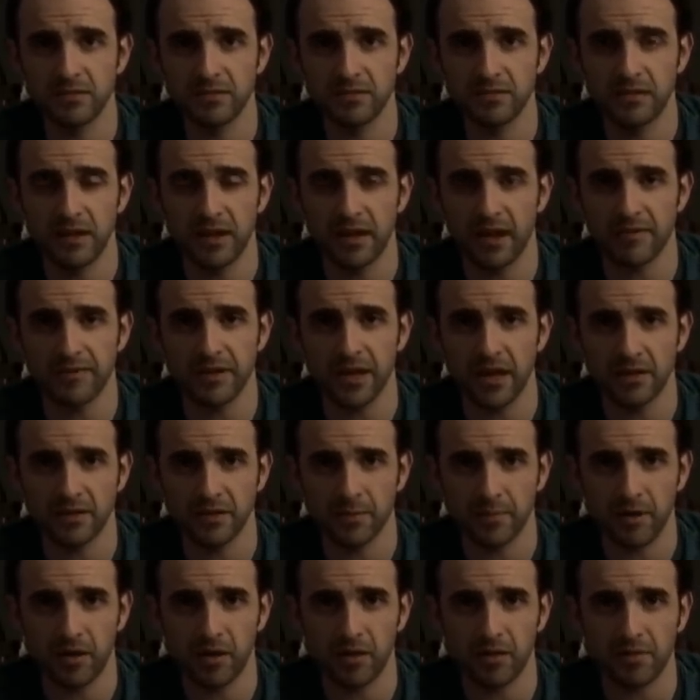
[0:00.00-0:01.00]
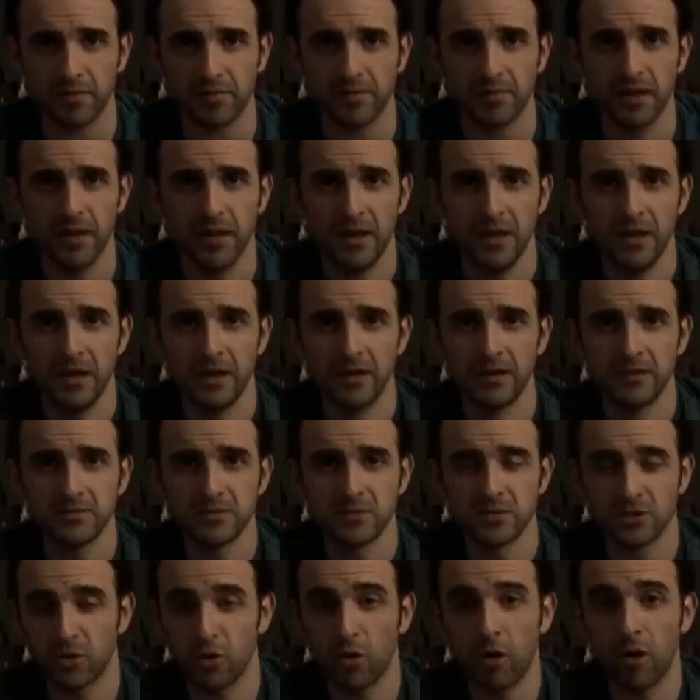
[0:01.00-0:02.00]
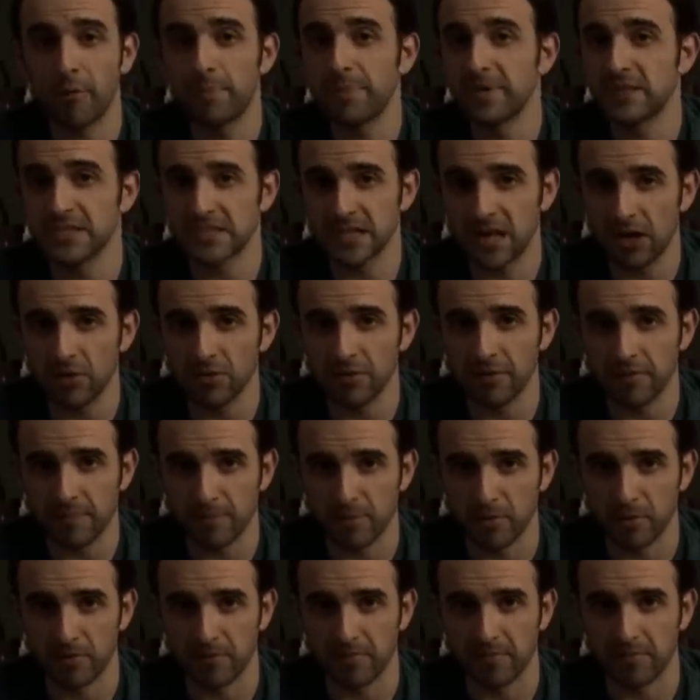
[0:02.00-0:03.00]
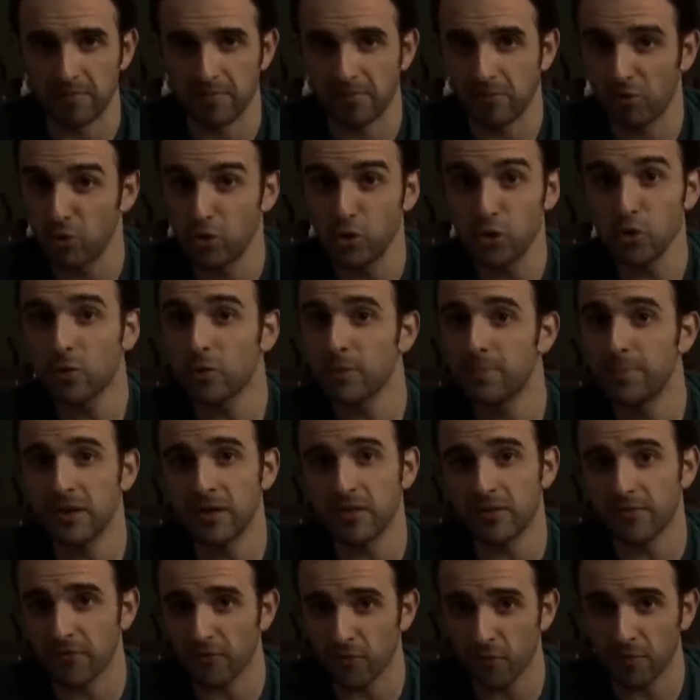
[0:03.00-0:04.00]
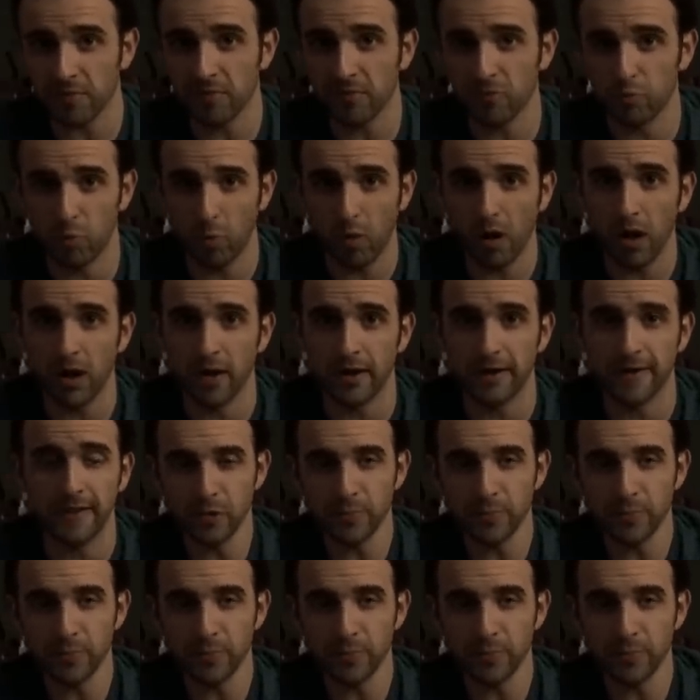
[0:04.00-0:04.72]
the balls to go up and tell this person. So you could be the first one.